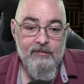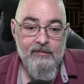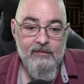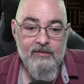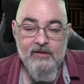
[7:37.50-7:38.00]

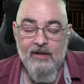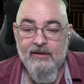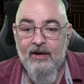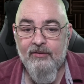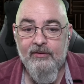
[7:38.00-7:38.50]
It's not
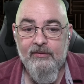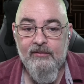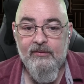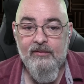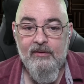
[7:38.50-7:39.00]
allowed.
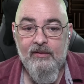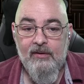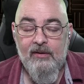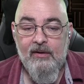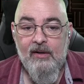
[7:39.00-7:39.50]

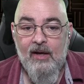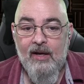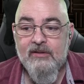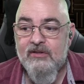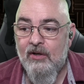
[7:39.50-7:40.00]

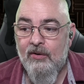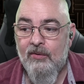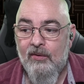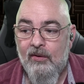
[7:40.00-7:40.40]
And so,